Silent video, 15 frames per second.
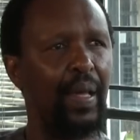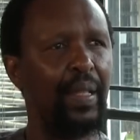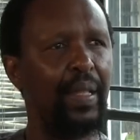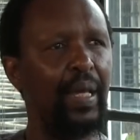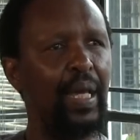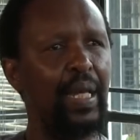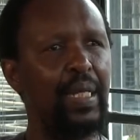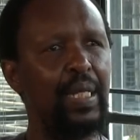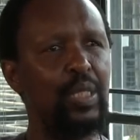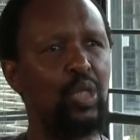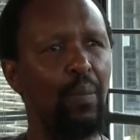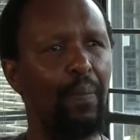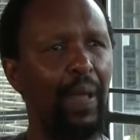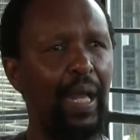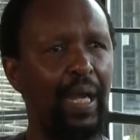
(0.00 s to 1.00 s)
And then it
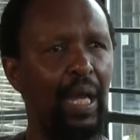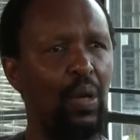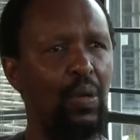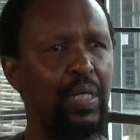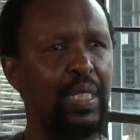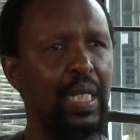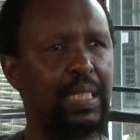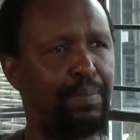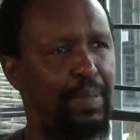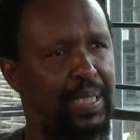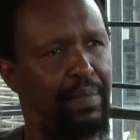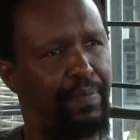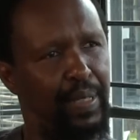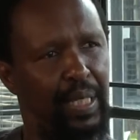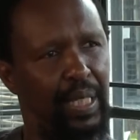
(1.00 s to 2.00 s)
will be around a
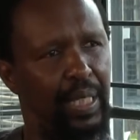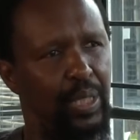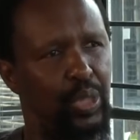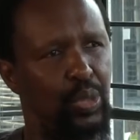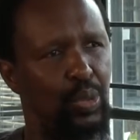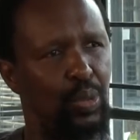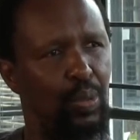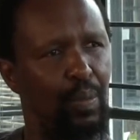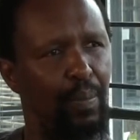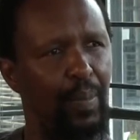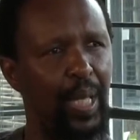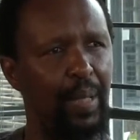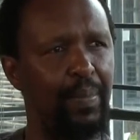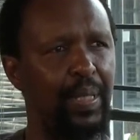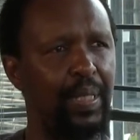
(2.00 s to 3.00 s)
specific issue.
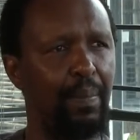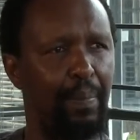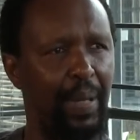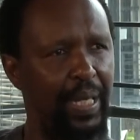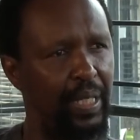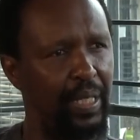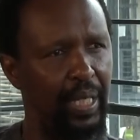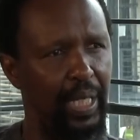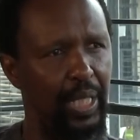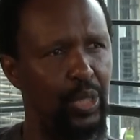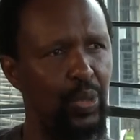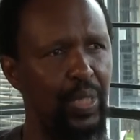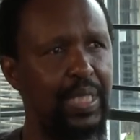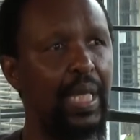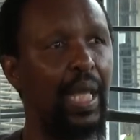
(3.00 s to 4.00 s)
Maybe the burning
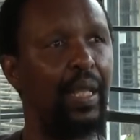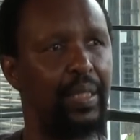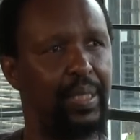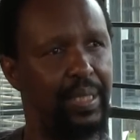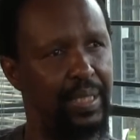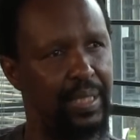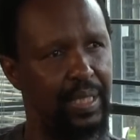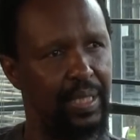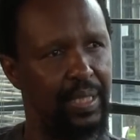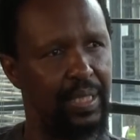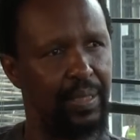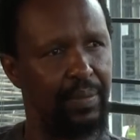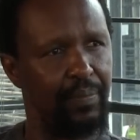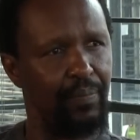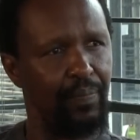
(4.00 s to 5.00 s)
issue is
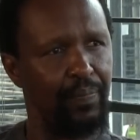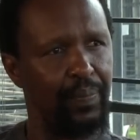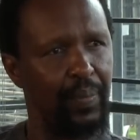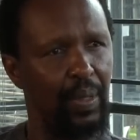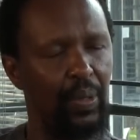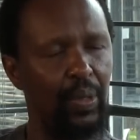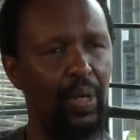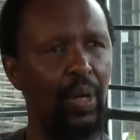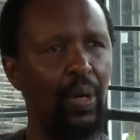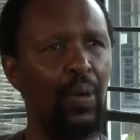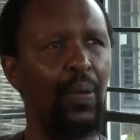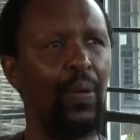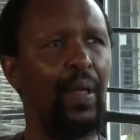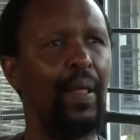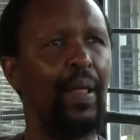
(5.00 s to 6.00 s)
electricity, you
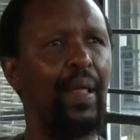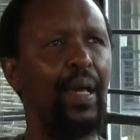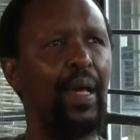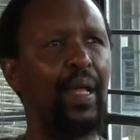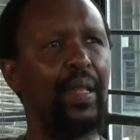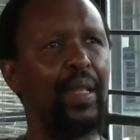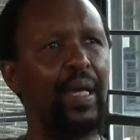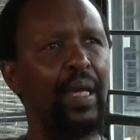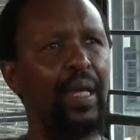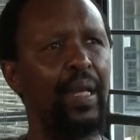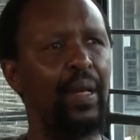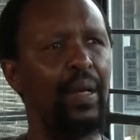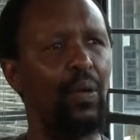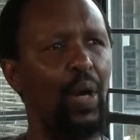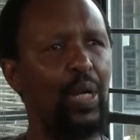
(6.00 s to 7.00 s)
know. And
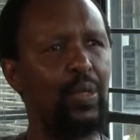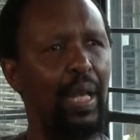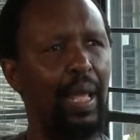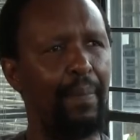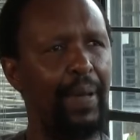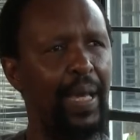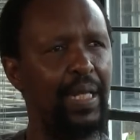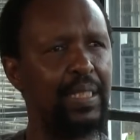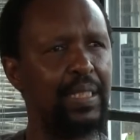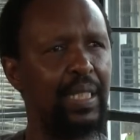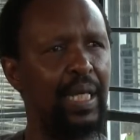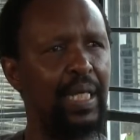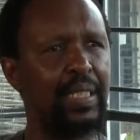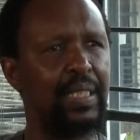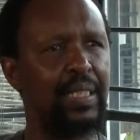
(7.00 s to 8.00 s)
then what will happen is
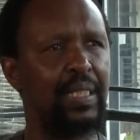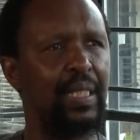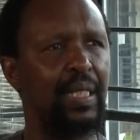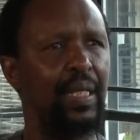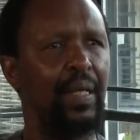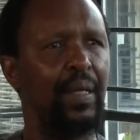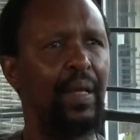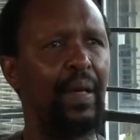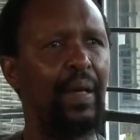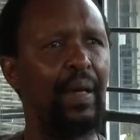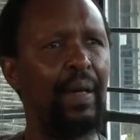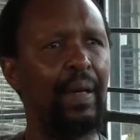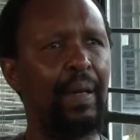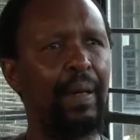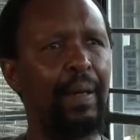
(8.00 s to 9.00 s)

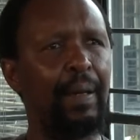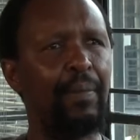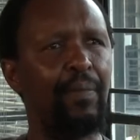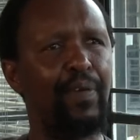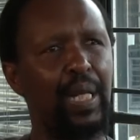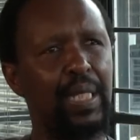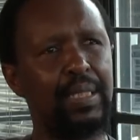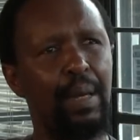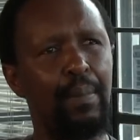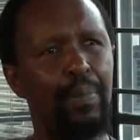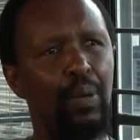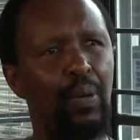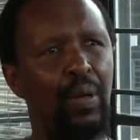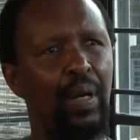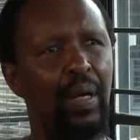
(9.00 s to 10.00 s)
that, for
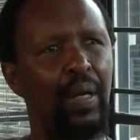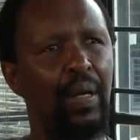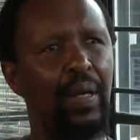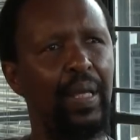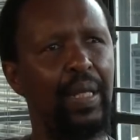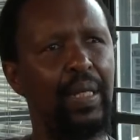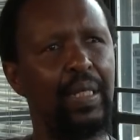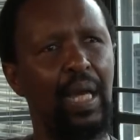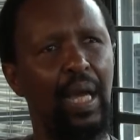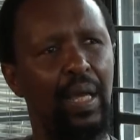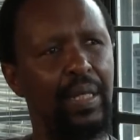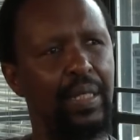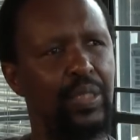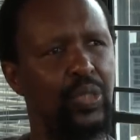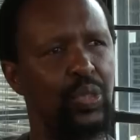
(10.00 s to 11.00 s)
example, in
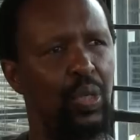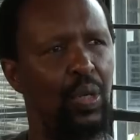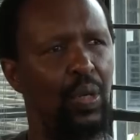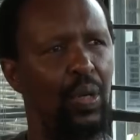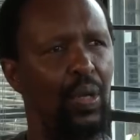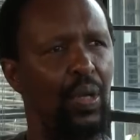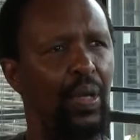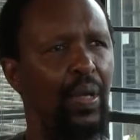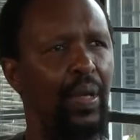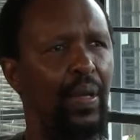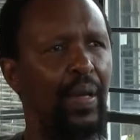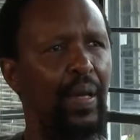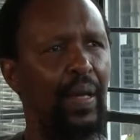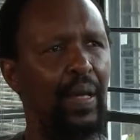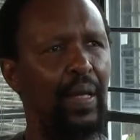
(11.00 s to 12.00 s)
Kagiso,
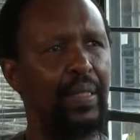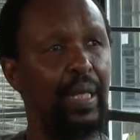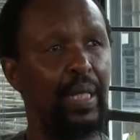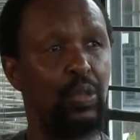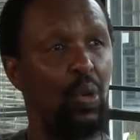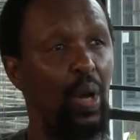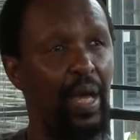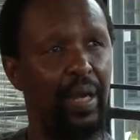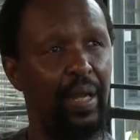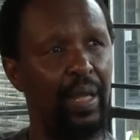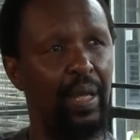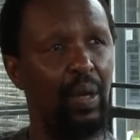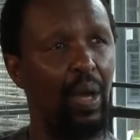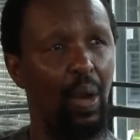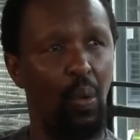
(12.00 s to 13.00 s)
they had quite
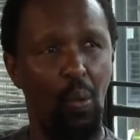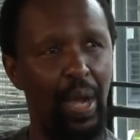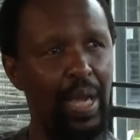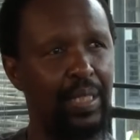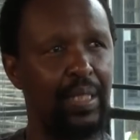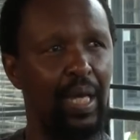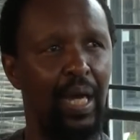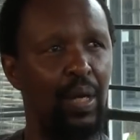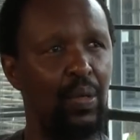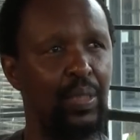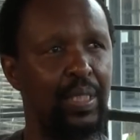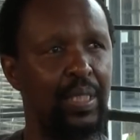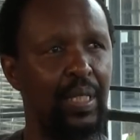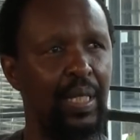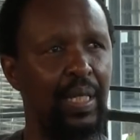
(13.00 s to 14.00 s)
a worked
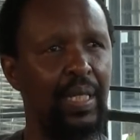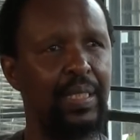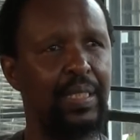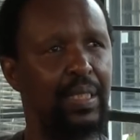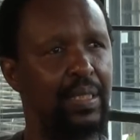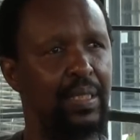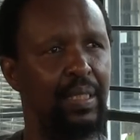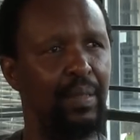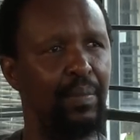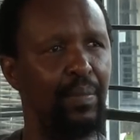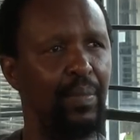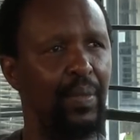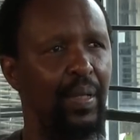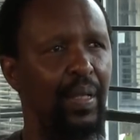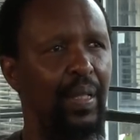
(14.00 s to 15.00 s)
out
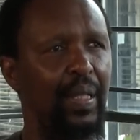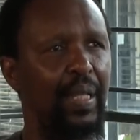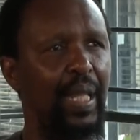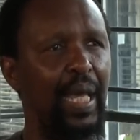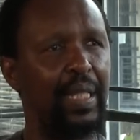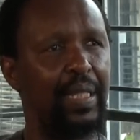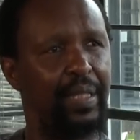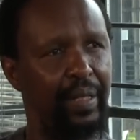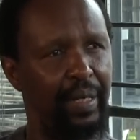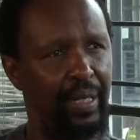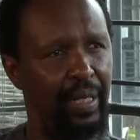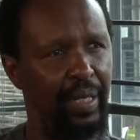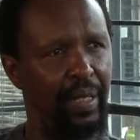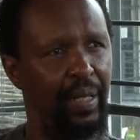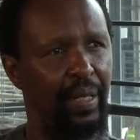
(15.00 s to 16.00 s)
system. They had
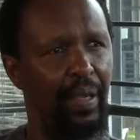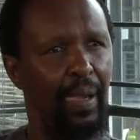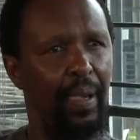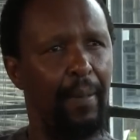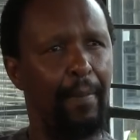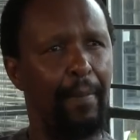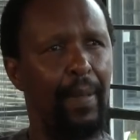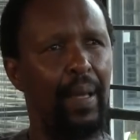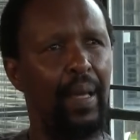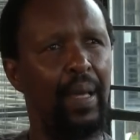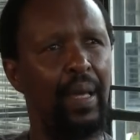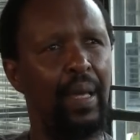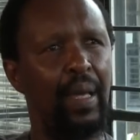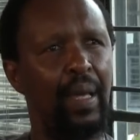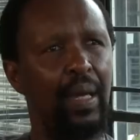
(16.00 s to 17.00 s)
three
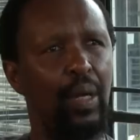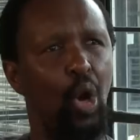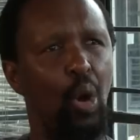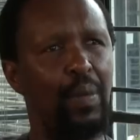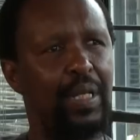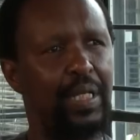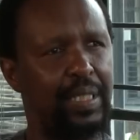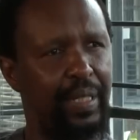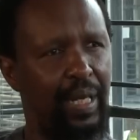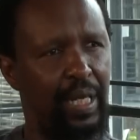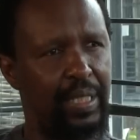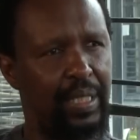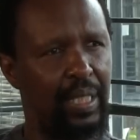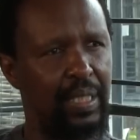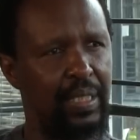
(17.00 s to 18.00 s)
committee
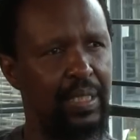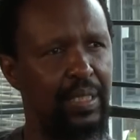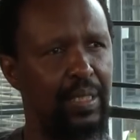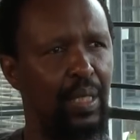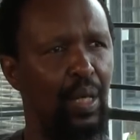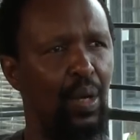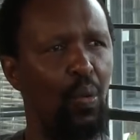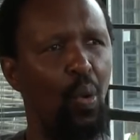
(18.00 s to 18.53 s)
structures.